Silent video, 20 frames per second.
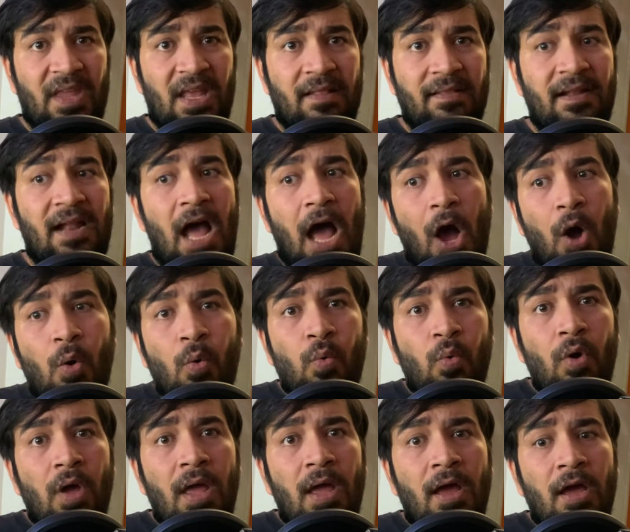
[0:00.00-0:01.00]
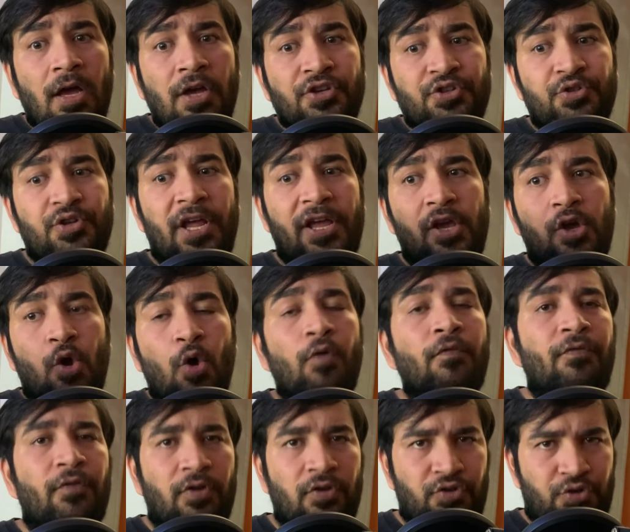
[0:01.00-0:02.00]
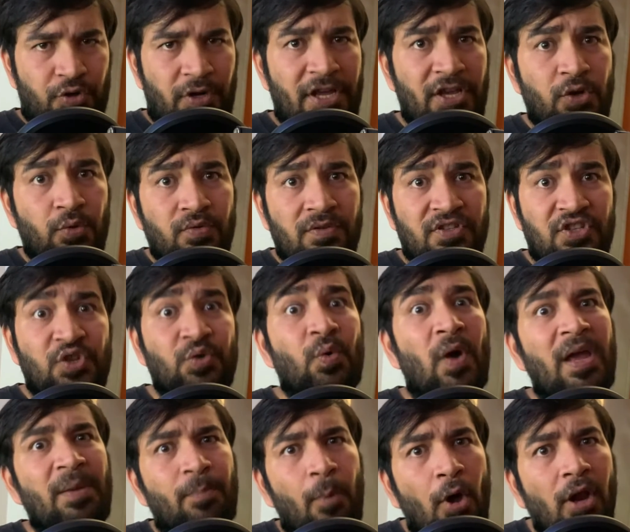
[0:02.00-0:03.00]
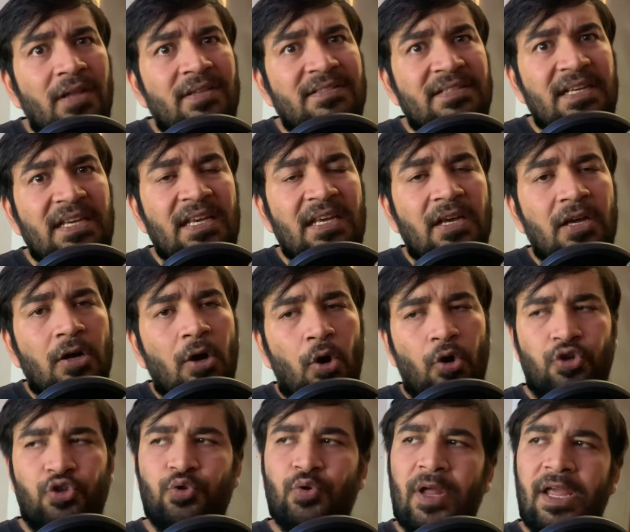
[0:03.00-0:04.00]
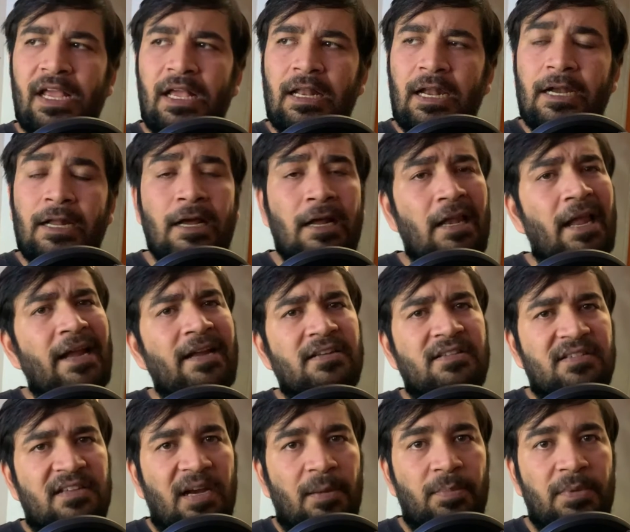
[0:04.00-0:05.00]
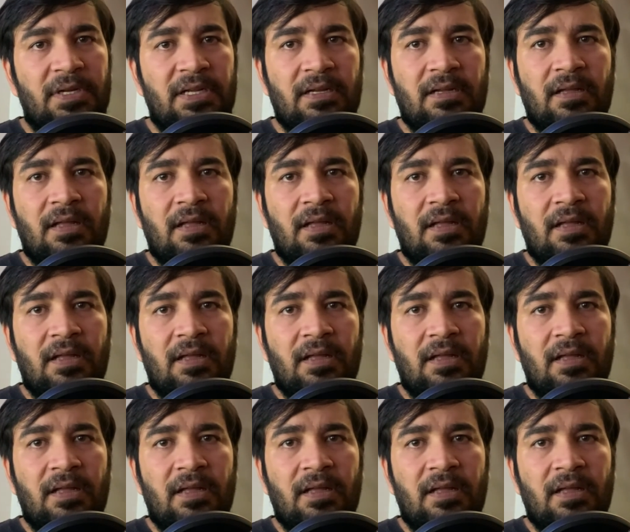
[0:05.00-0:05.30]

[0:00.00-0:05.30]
That how should I go for? Should I use UI policy or should I create a client script?